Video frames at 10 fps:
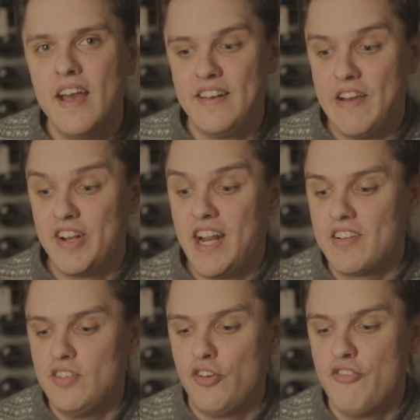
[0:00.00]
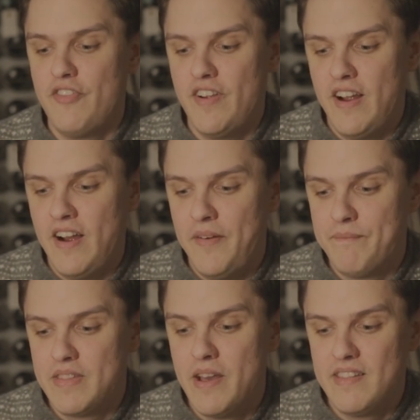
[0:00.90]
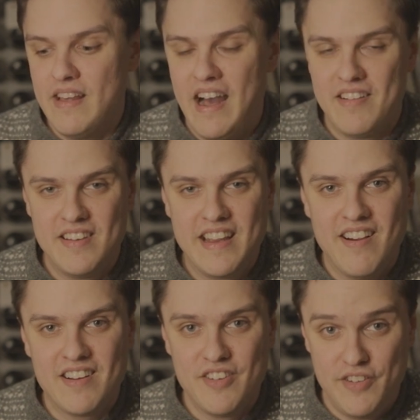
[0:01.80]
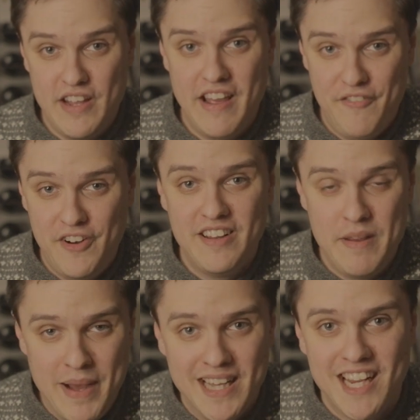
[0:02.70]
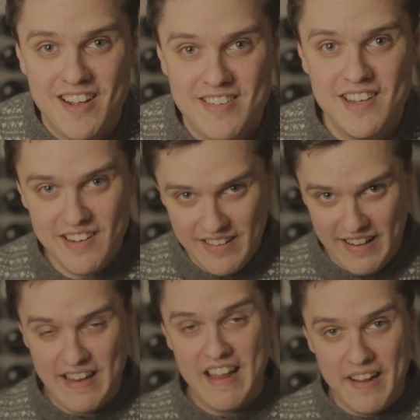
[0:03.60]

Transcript: It definitely has a lot of, the acid character is definitely malic acid, like